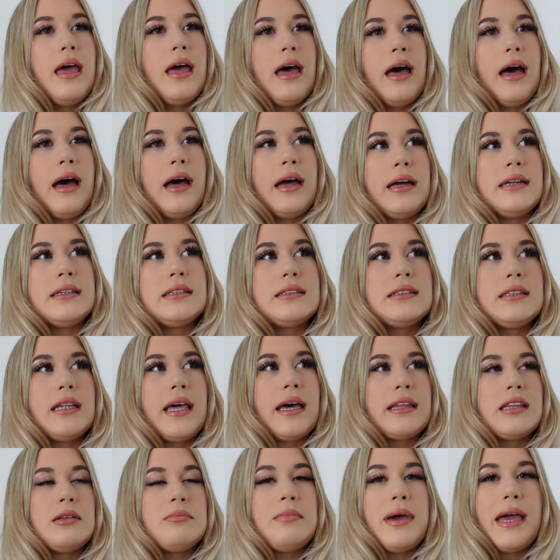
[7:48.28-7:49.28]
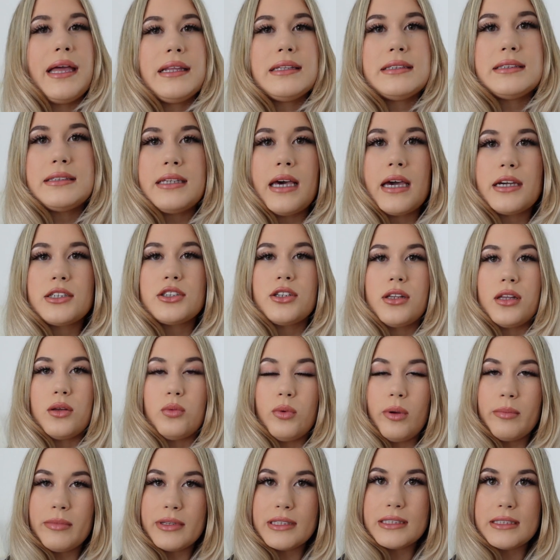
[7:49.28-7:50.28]
and they had the men's section, the
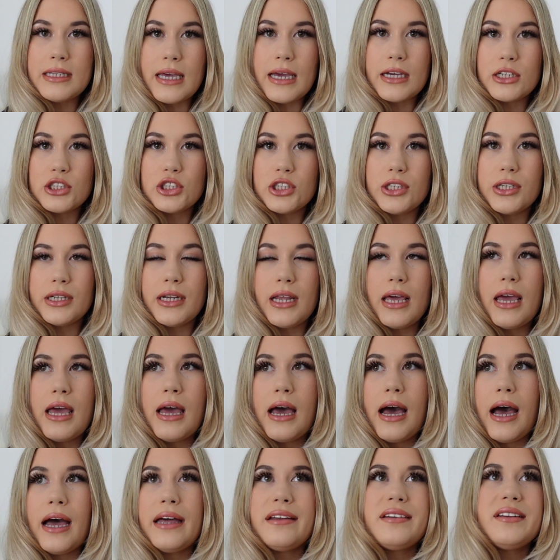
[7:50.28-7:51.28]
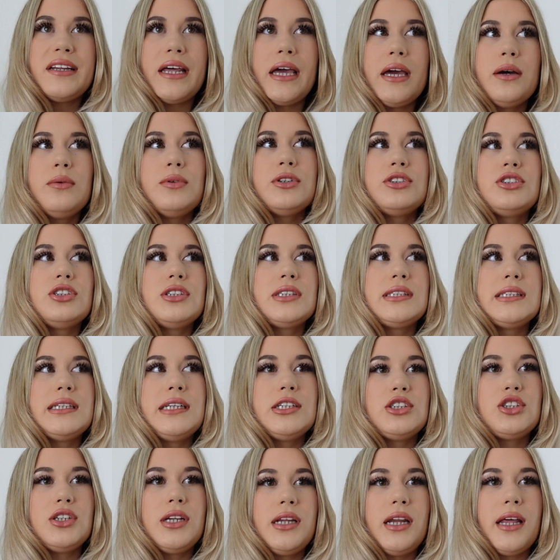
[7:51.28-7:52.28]
women's section, and now it's just
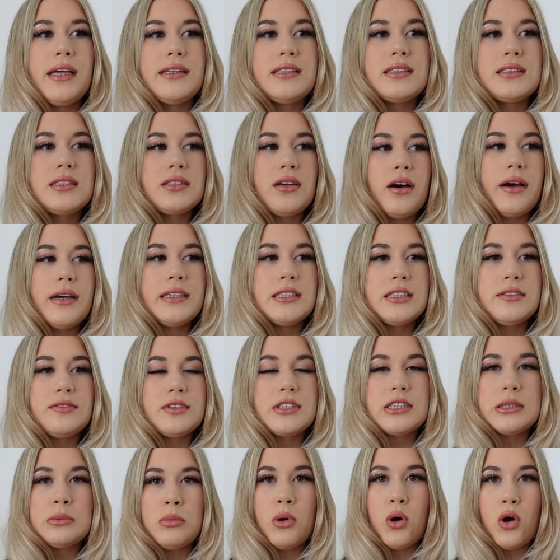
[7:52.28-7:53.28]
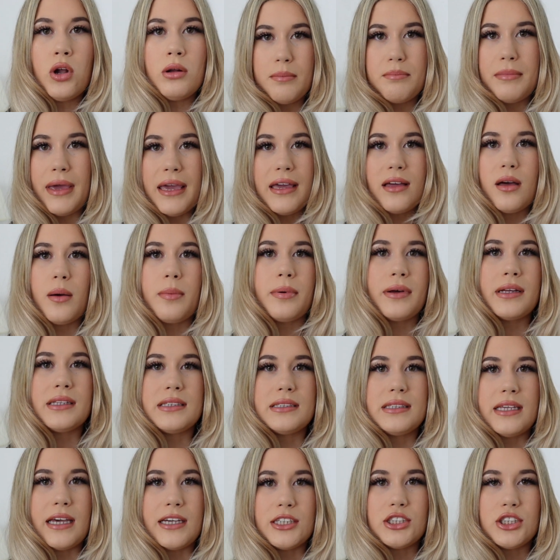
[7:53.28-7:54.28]
literally like the size of a small makeup
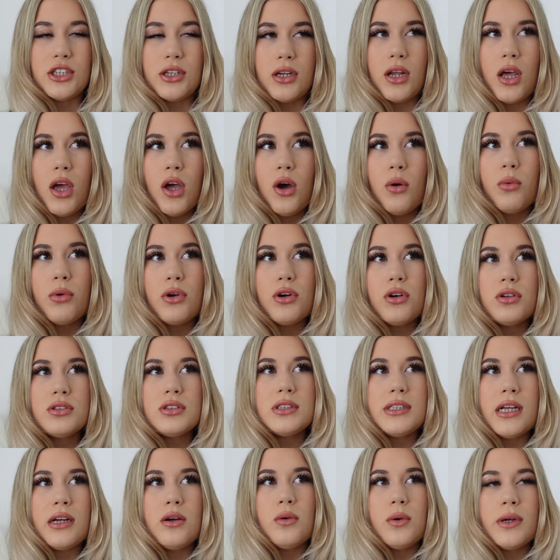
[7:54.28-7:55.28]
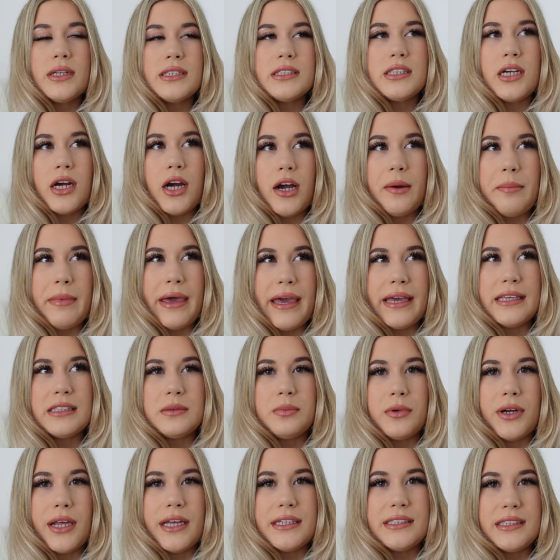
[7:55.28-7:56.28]
concession. We also did go into Hermes,
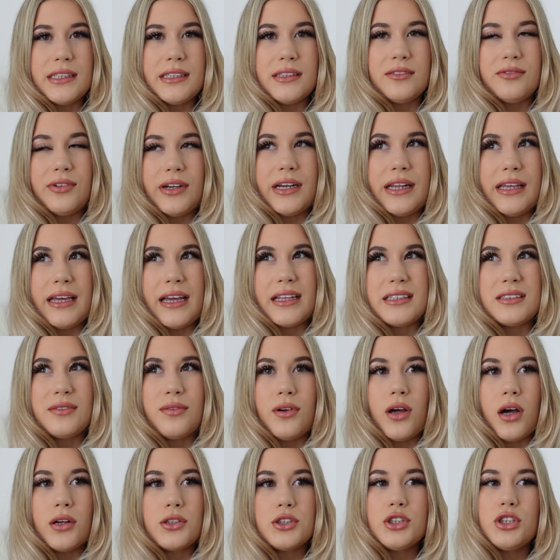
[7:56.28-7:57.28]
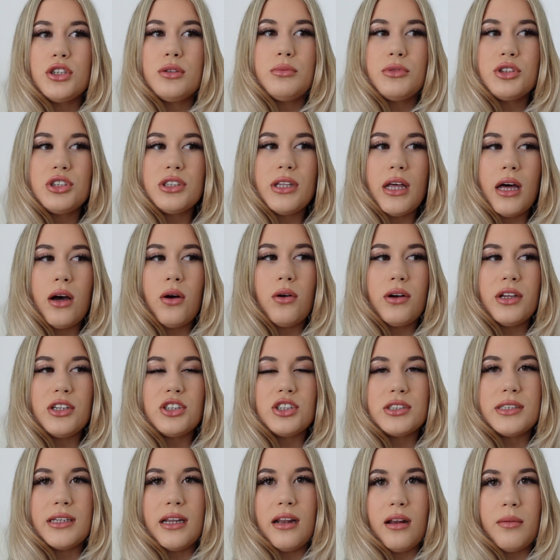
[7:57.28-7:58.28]
but I didn't really get to vlog too much of that, only
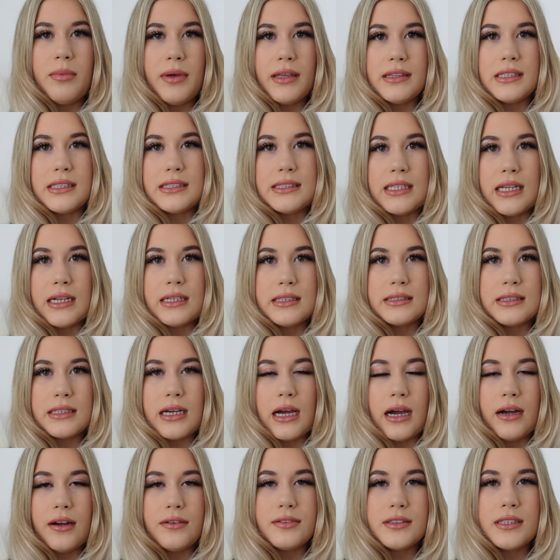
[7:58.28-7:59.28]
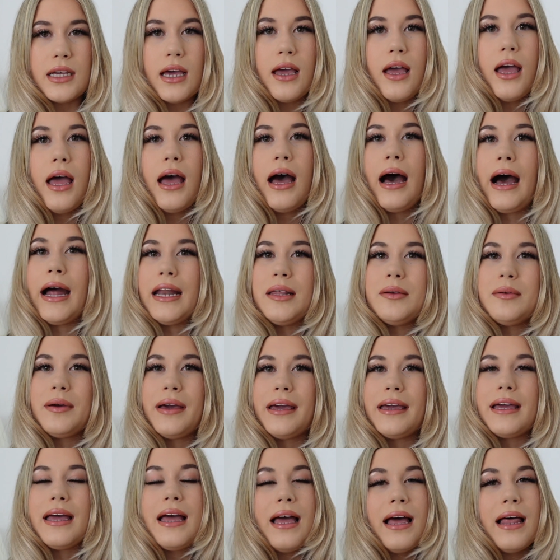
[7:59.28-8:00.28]
just a little bit of the silk scarves.
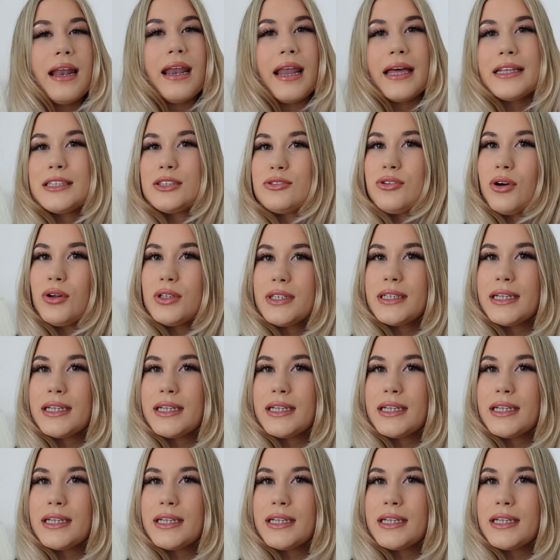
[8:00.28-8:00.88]
Anyway, let's roll the